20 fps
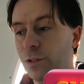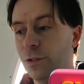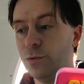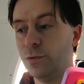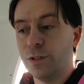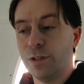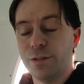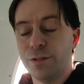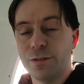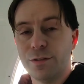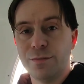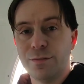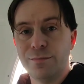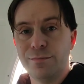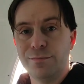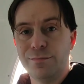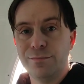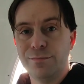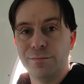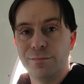use this,
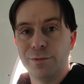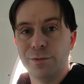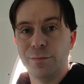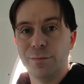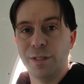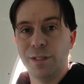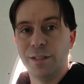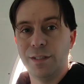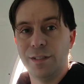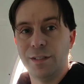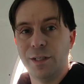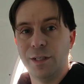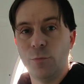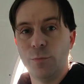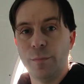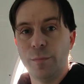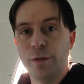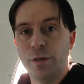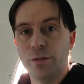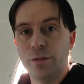or might uh,
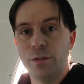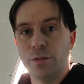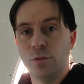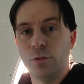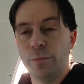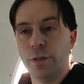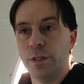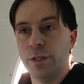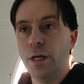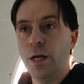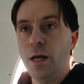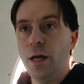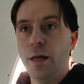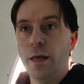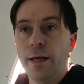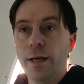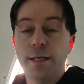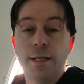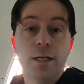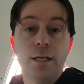help them out in a little bit.
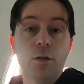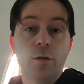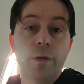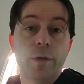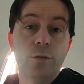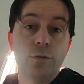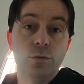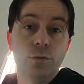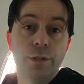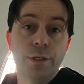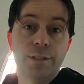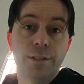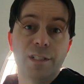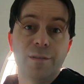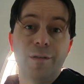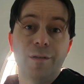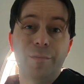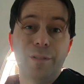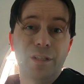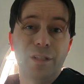And I got all my cool links
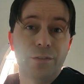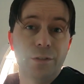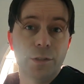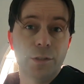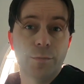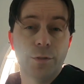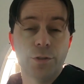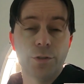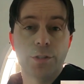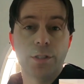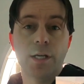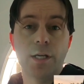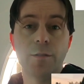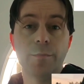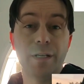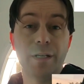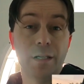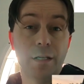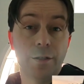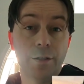out of my Black Phoenix merchandise,
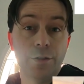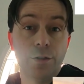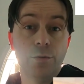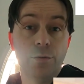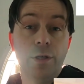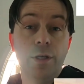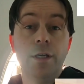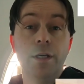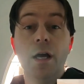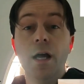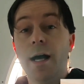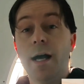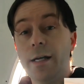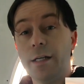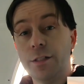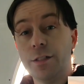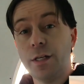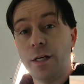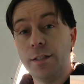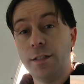B L R Tuning,
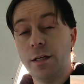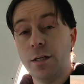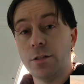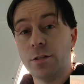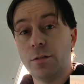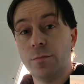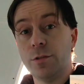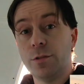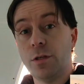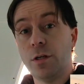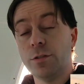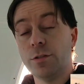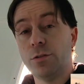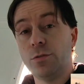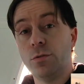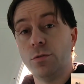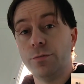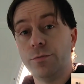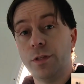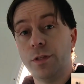Ironside Customs. I also
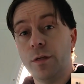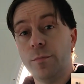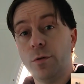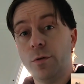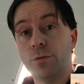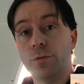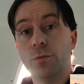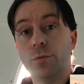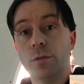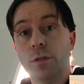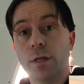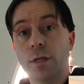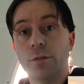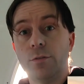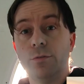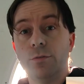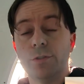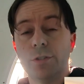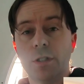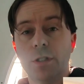do, they both do a lot
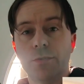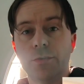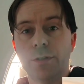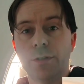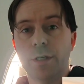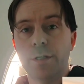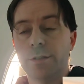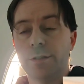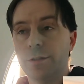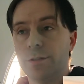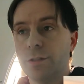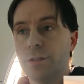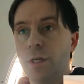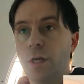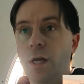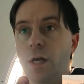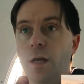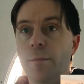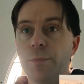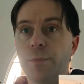of cool stuff for
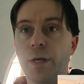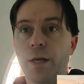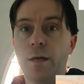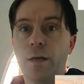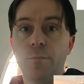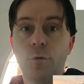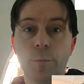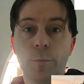Rikers. Uh,